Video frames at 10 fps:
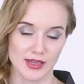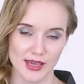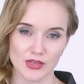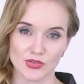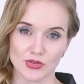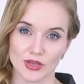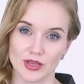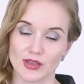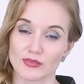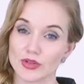Actually,
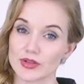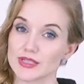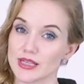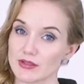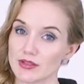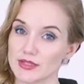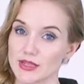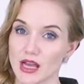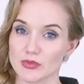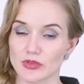there are several
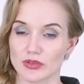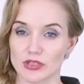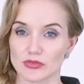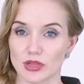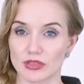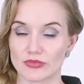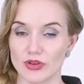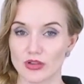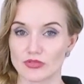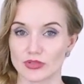types of hydraulic
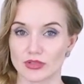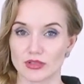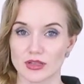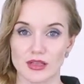fracturing.